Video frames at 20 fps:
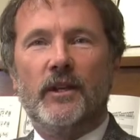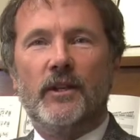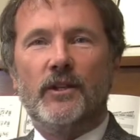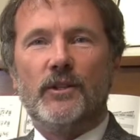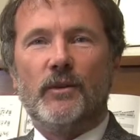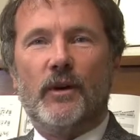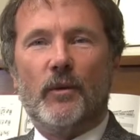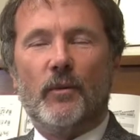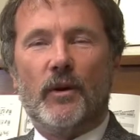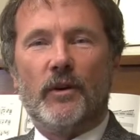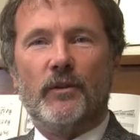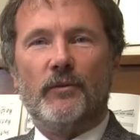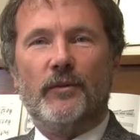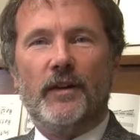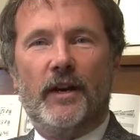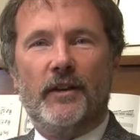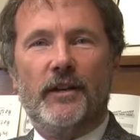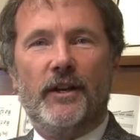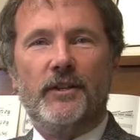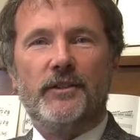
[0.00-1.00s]
So I worked with the
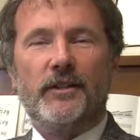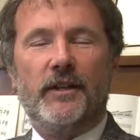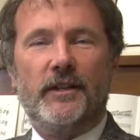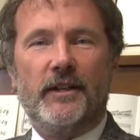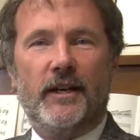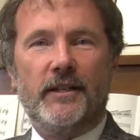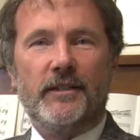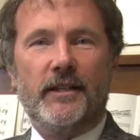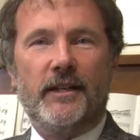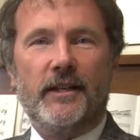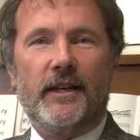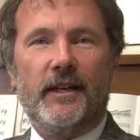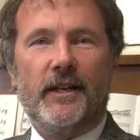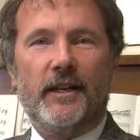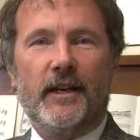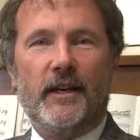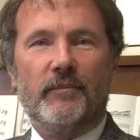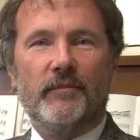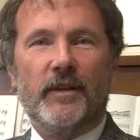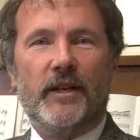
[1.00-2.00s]
foundation and Dante in
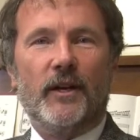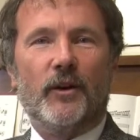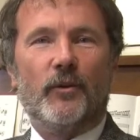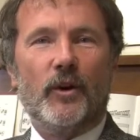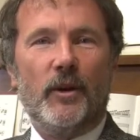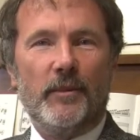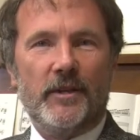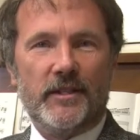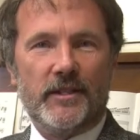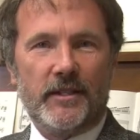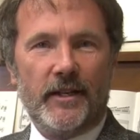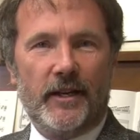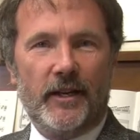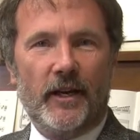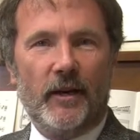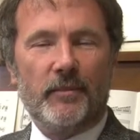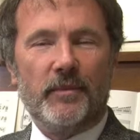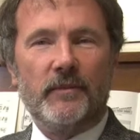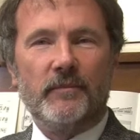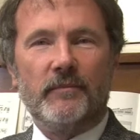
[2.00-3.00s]
getting a, um, an agreement set
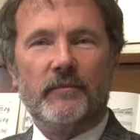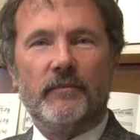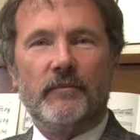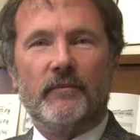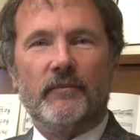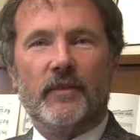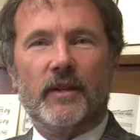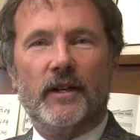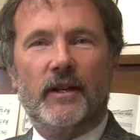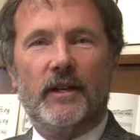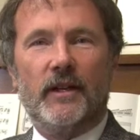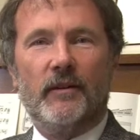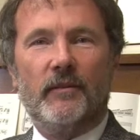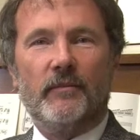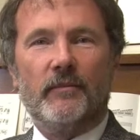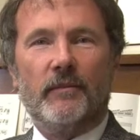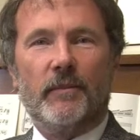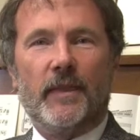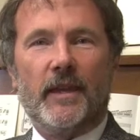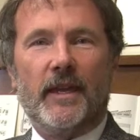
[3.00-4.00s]
up, uh,
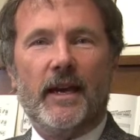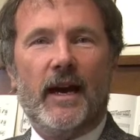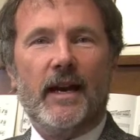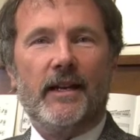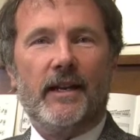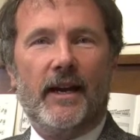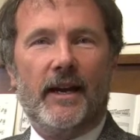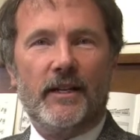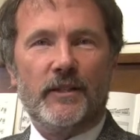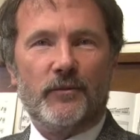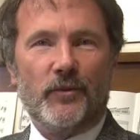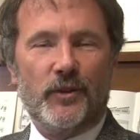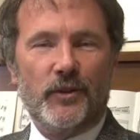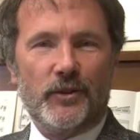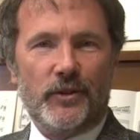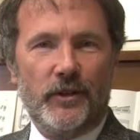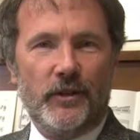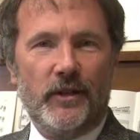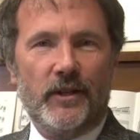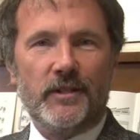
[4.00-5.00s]
guidelines for the
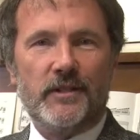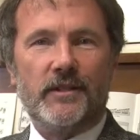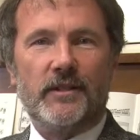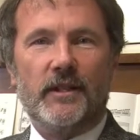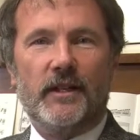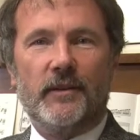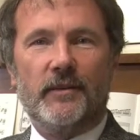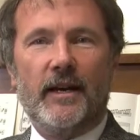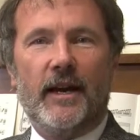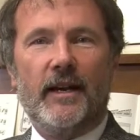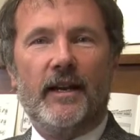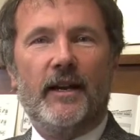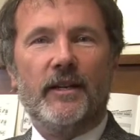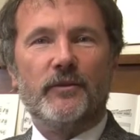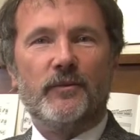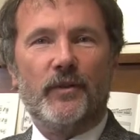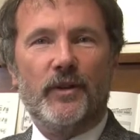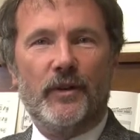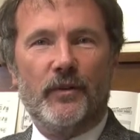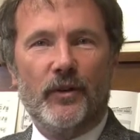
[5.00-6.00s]
students, uh, guidelines
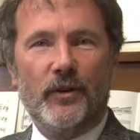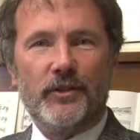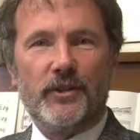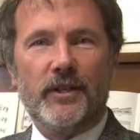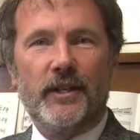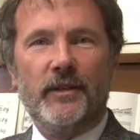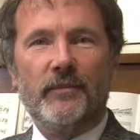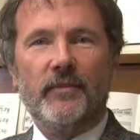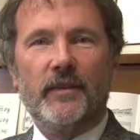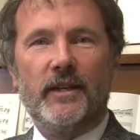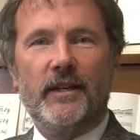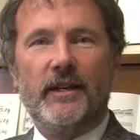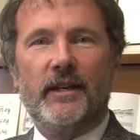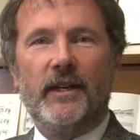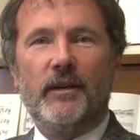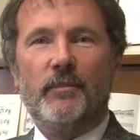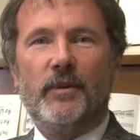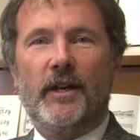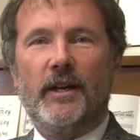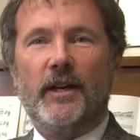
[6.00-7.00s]
for the university,
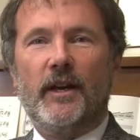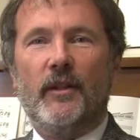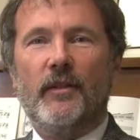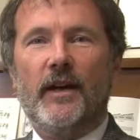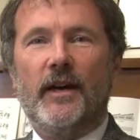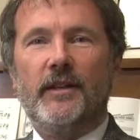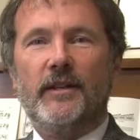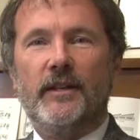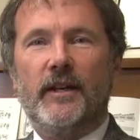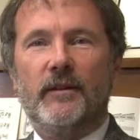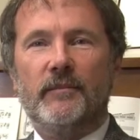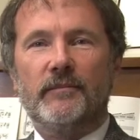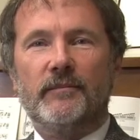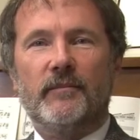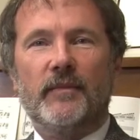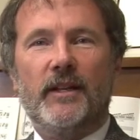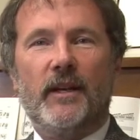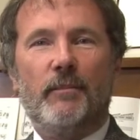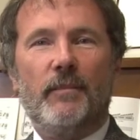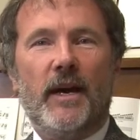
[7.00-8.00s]
and putting all that in a, um,
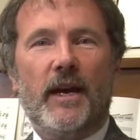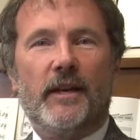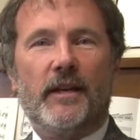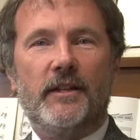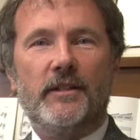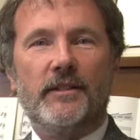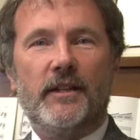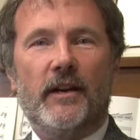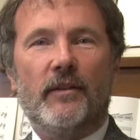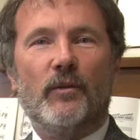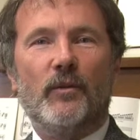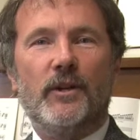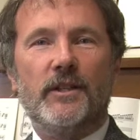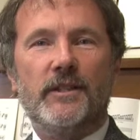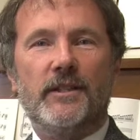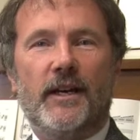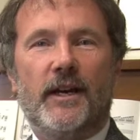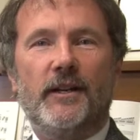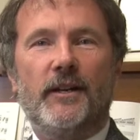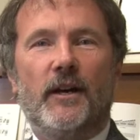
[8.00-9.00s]
in a package that everyone
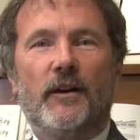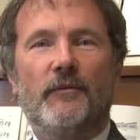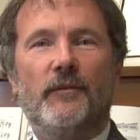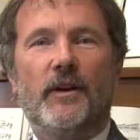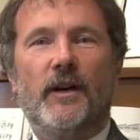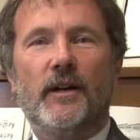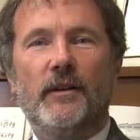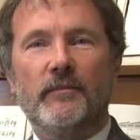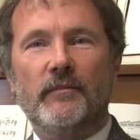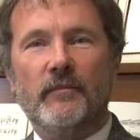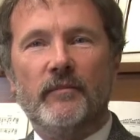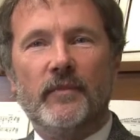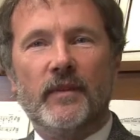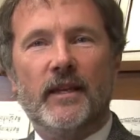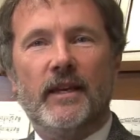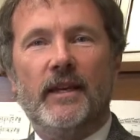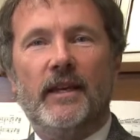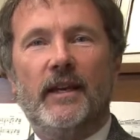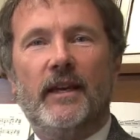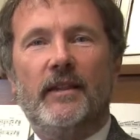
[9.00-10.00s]
signed off on,
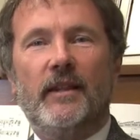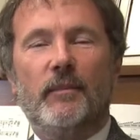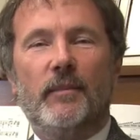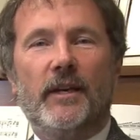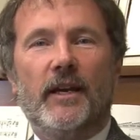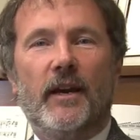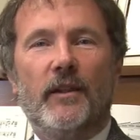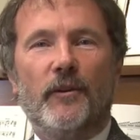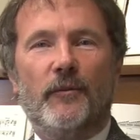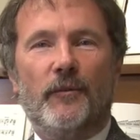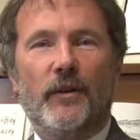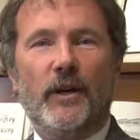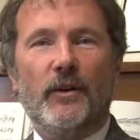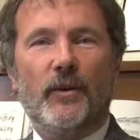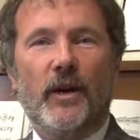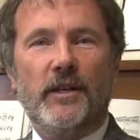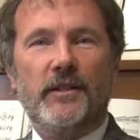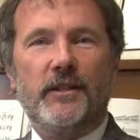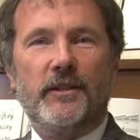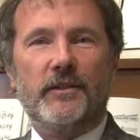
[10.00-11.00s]
and then began the
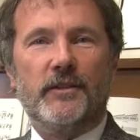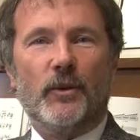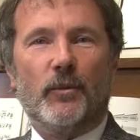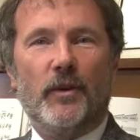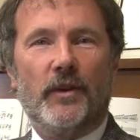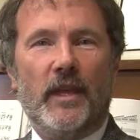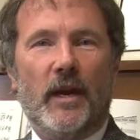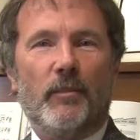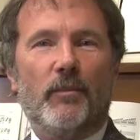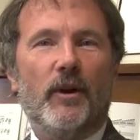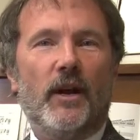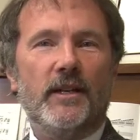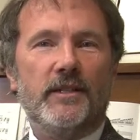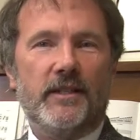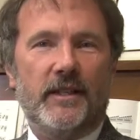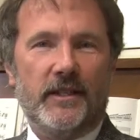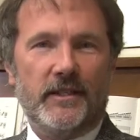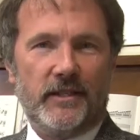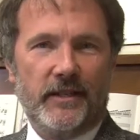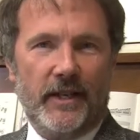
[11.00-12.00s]
fundraising. So we're in that
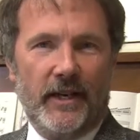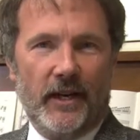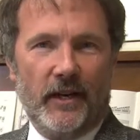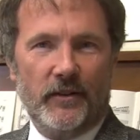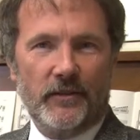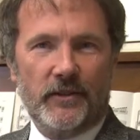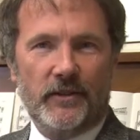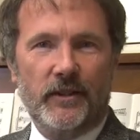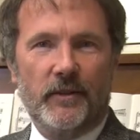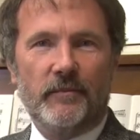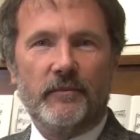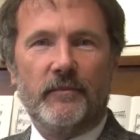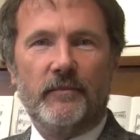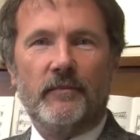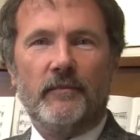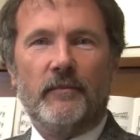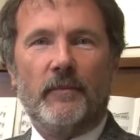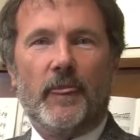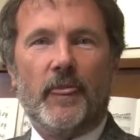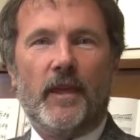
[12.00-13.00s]
process now to
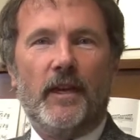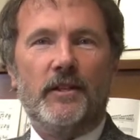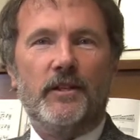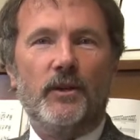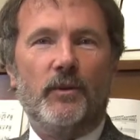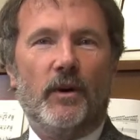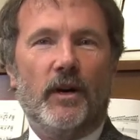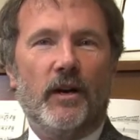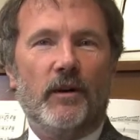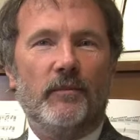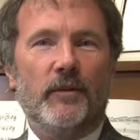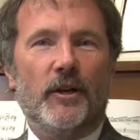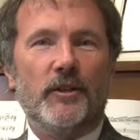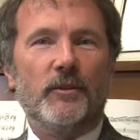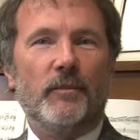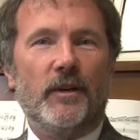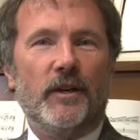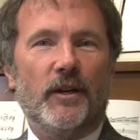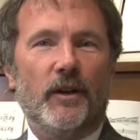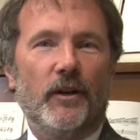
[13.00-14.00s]
get to our
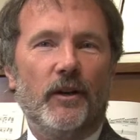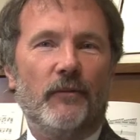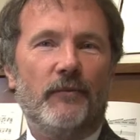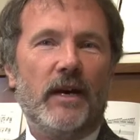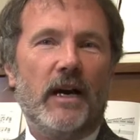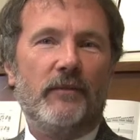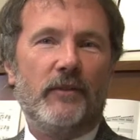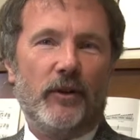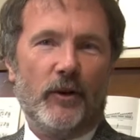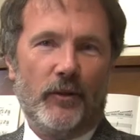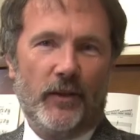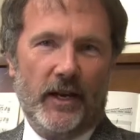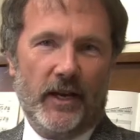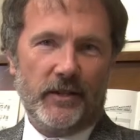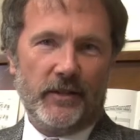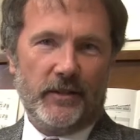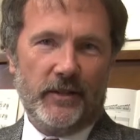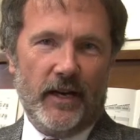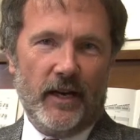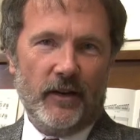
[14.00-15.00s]
ultimate goal of
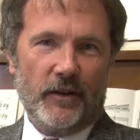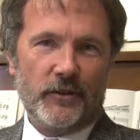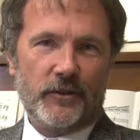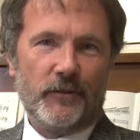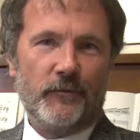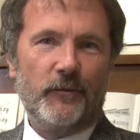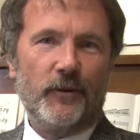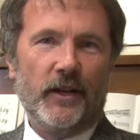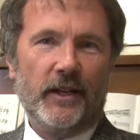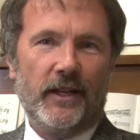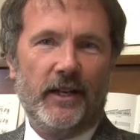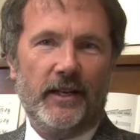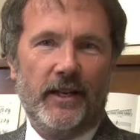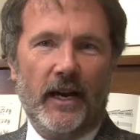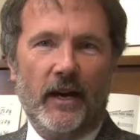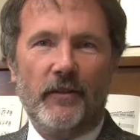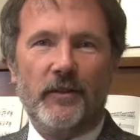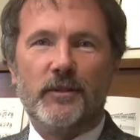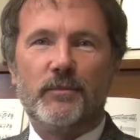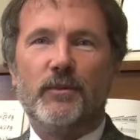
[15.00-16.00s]
$500,000 to fully
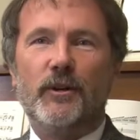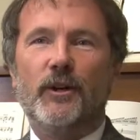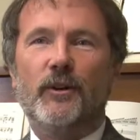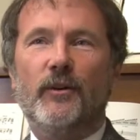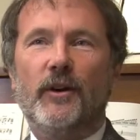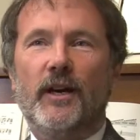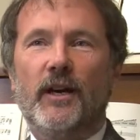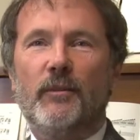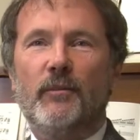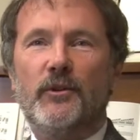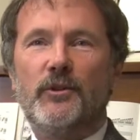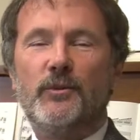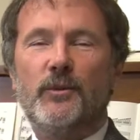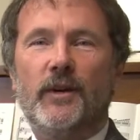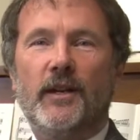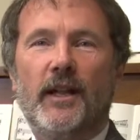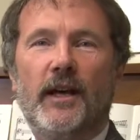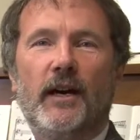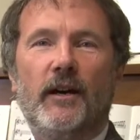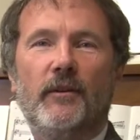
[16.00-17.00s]
endow this program, which
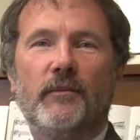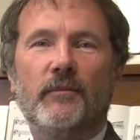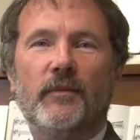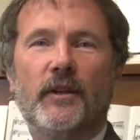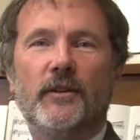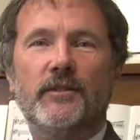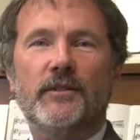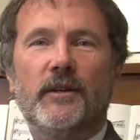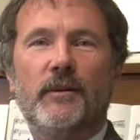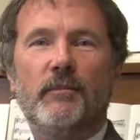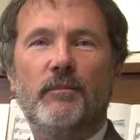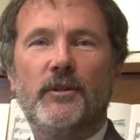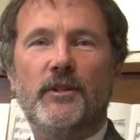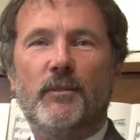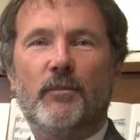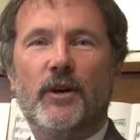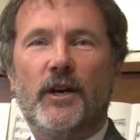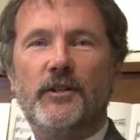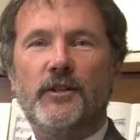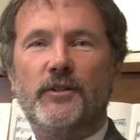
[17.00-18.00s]
will allow those
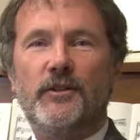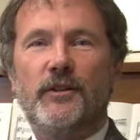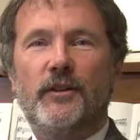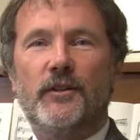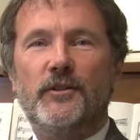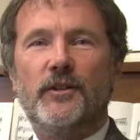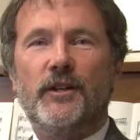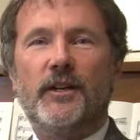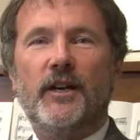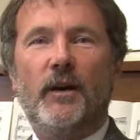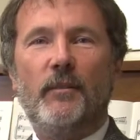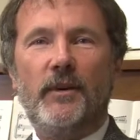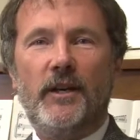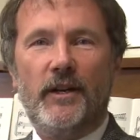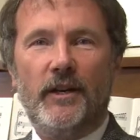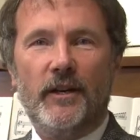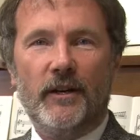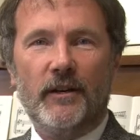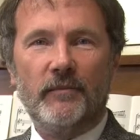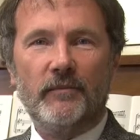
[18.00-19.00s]
music project students to come
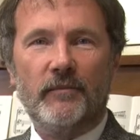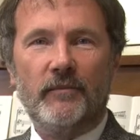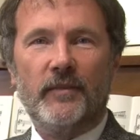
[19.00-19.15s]
here